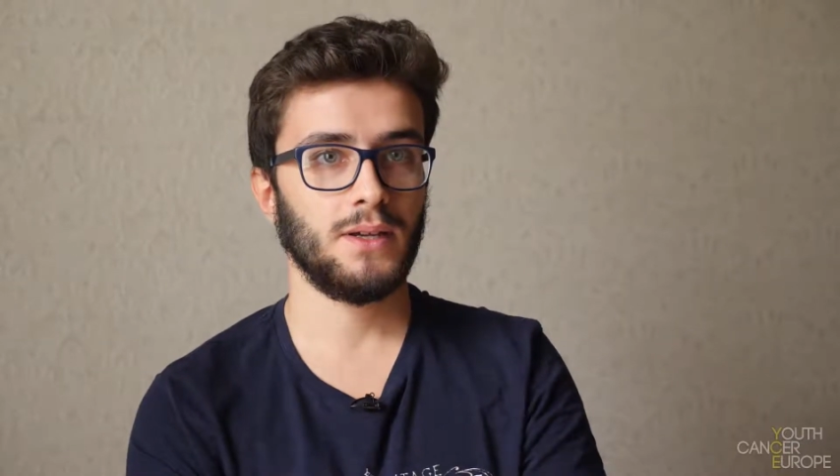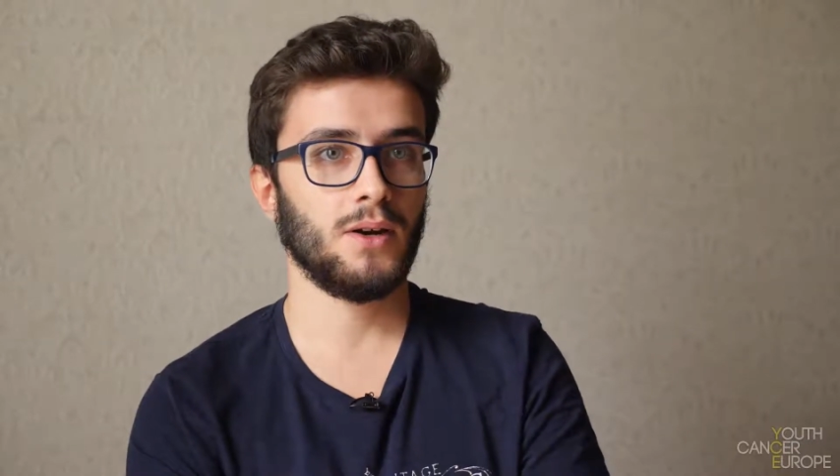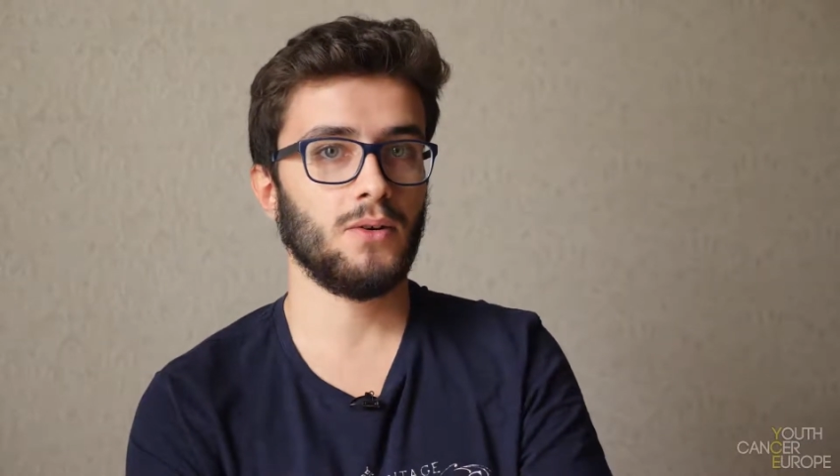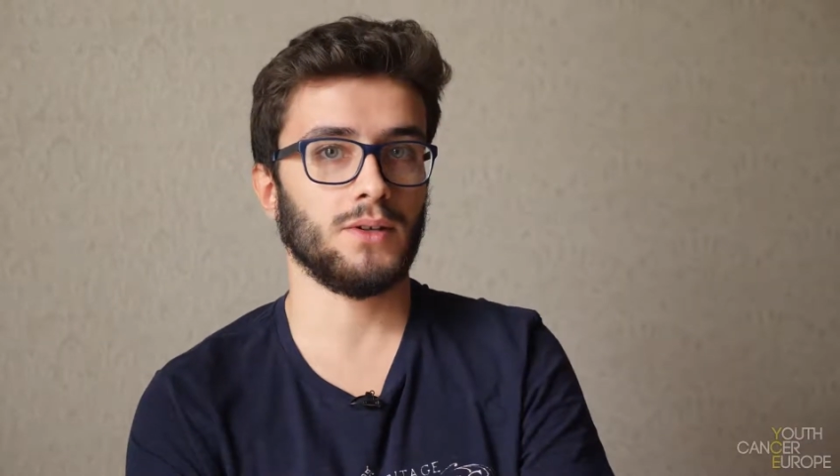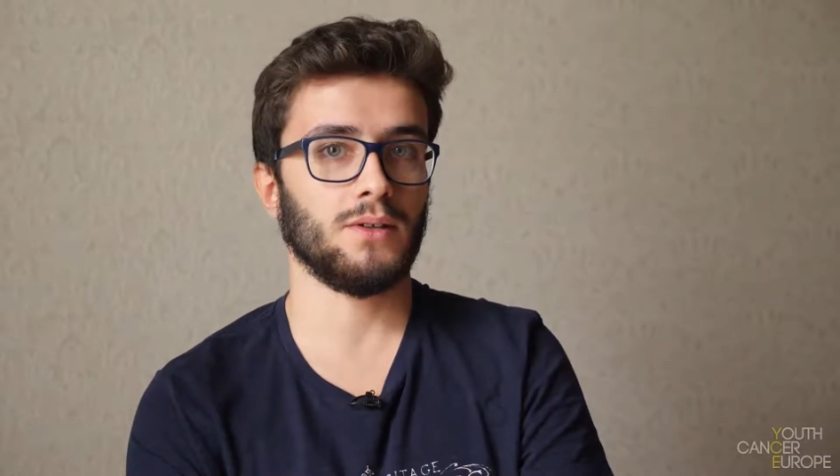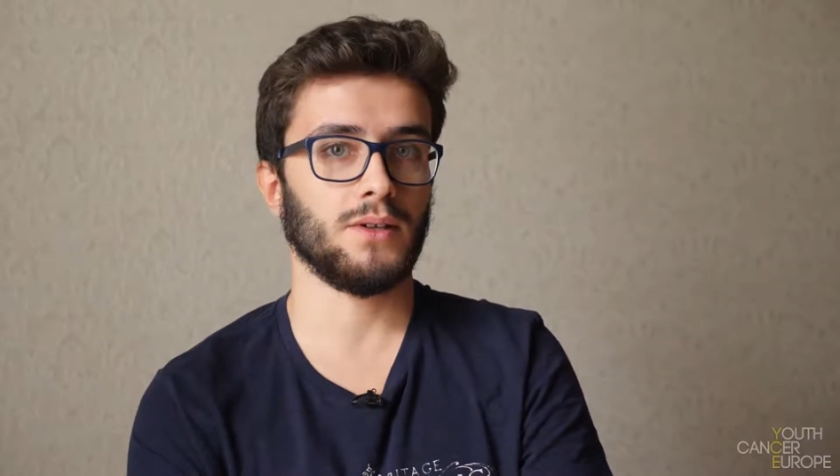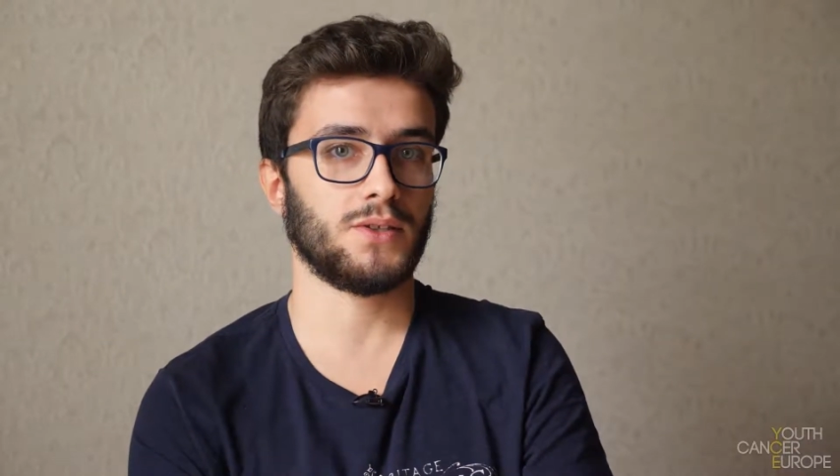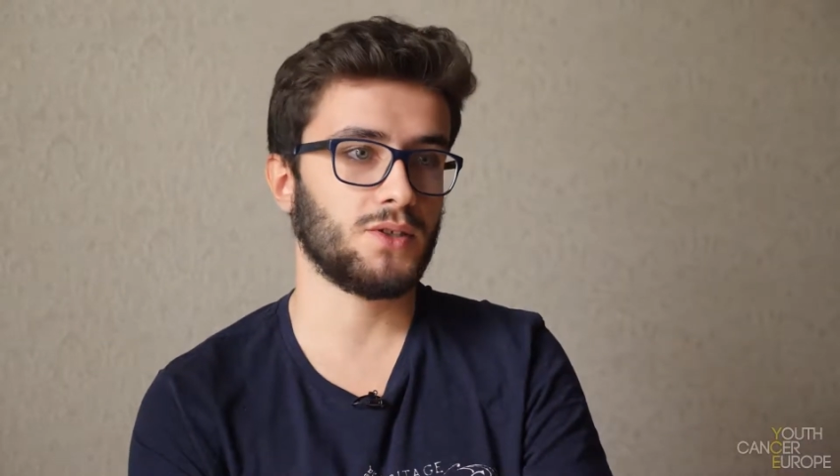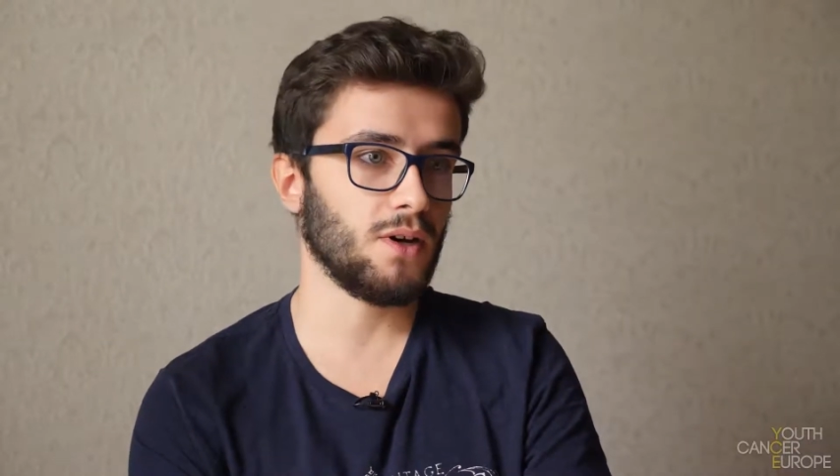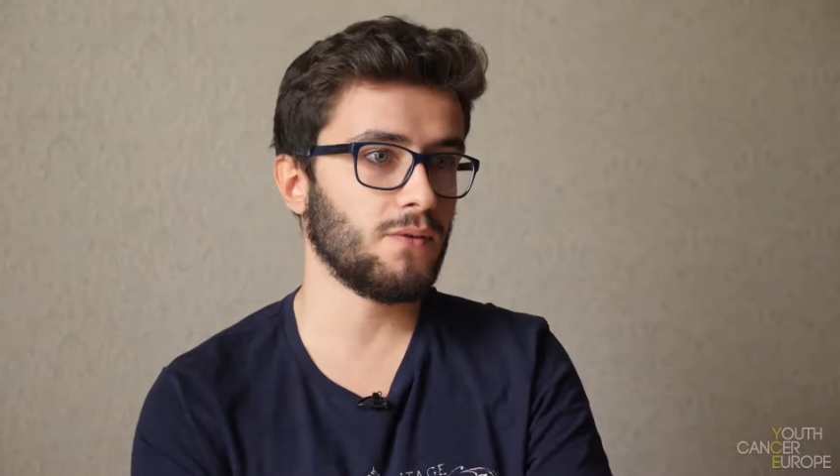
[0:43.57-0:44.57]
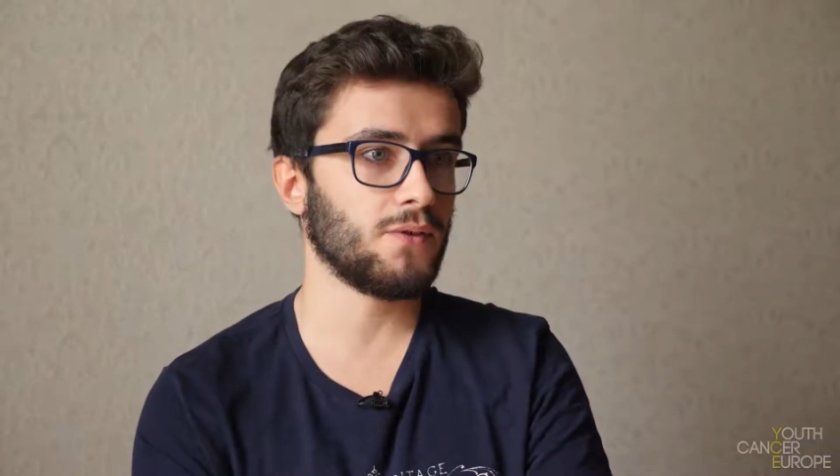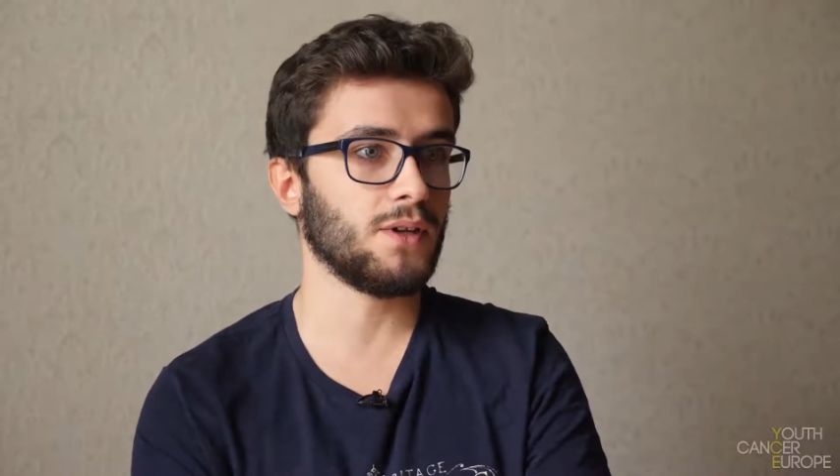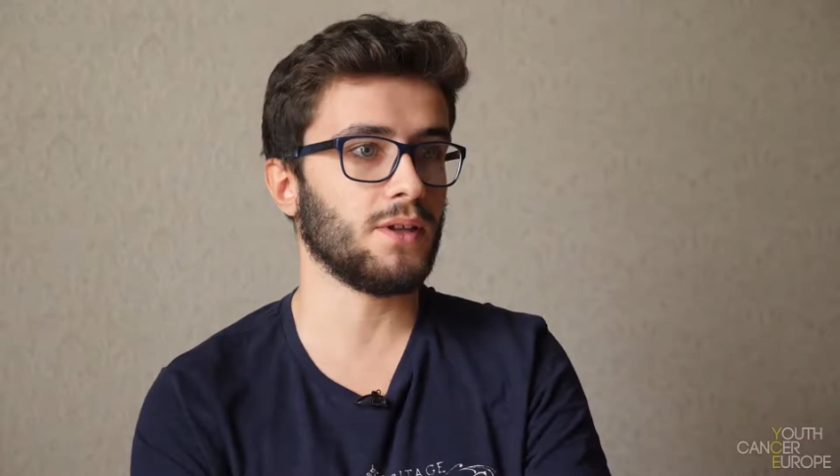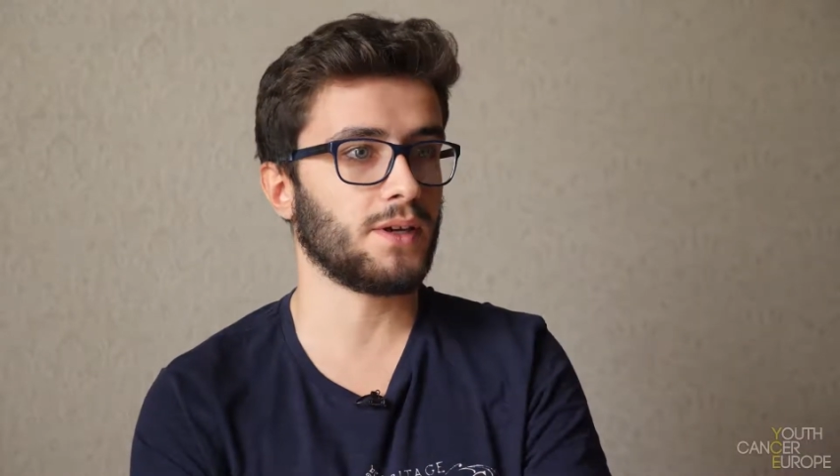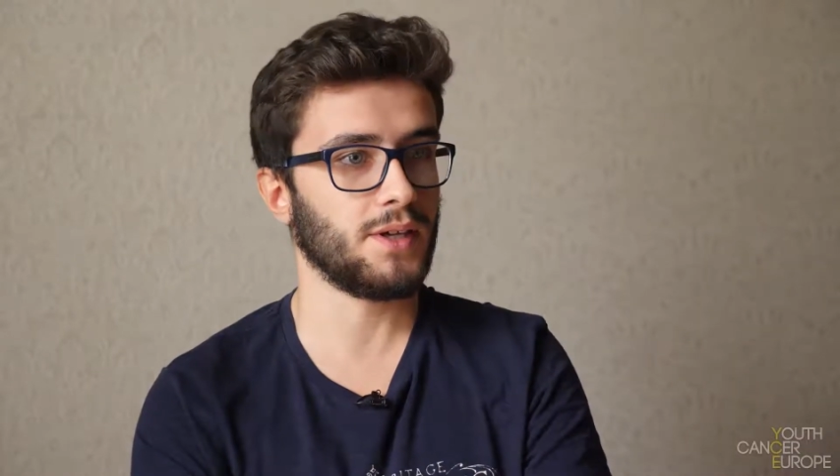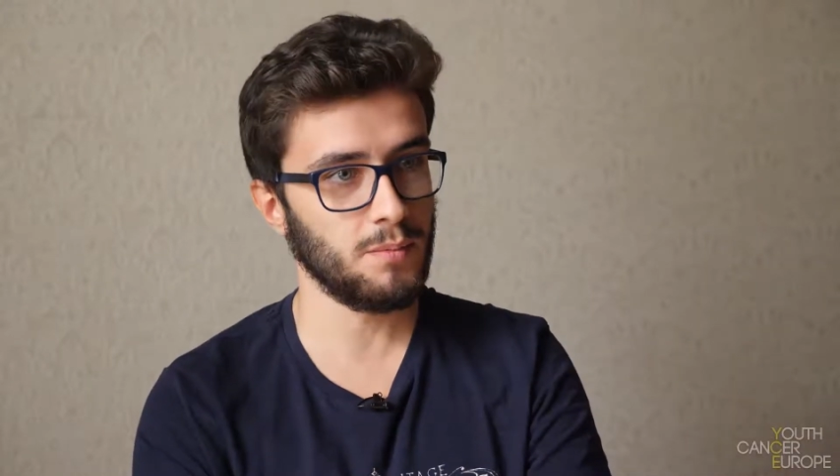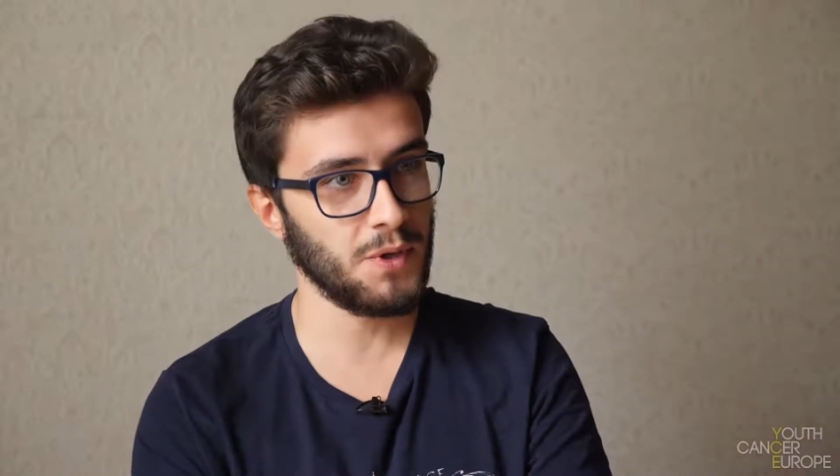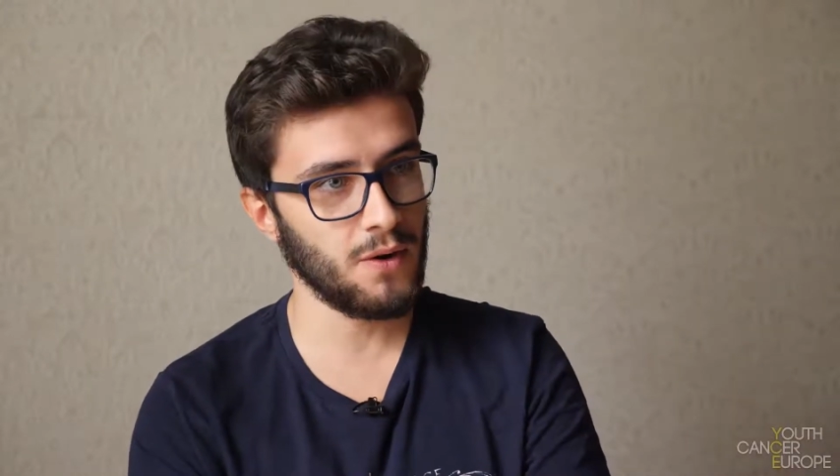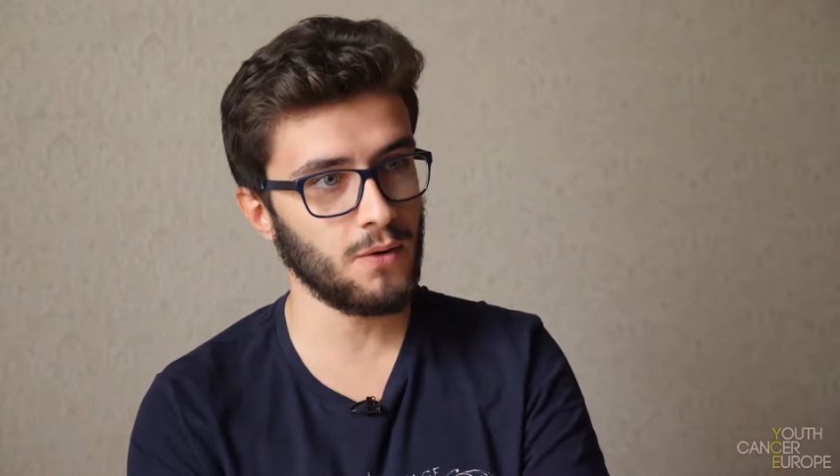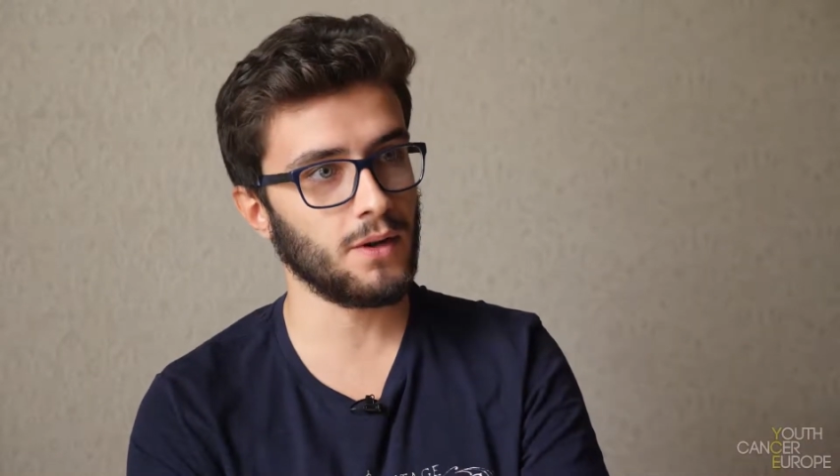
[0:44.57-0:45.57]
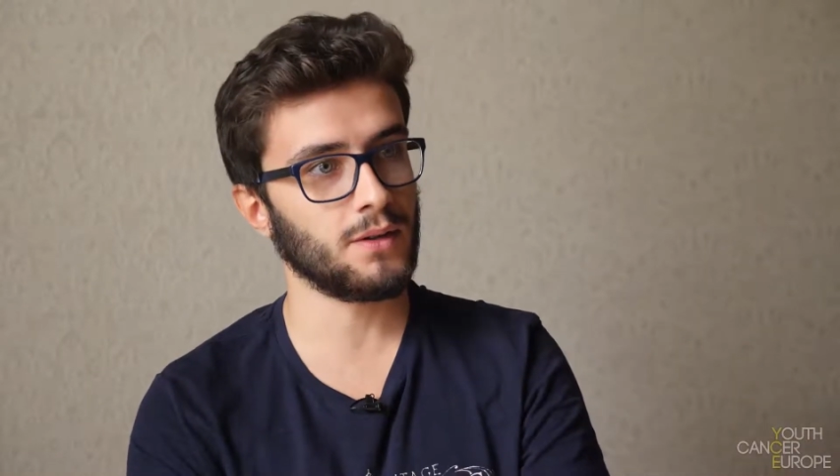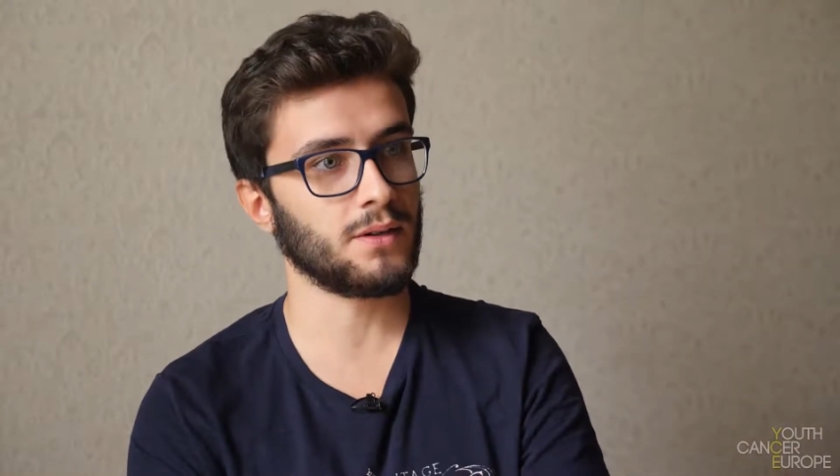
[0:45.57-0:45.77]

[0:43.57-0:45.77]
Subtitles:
you know, it's tough, the chemo,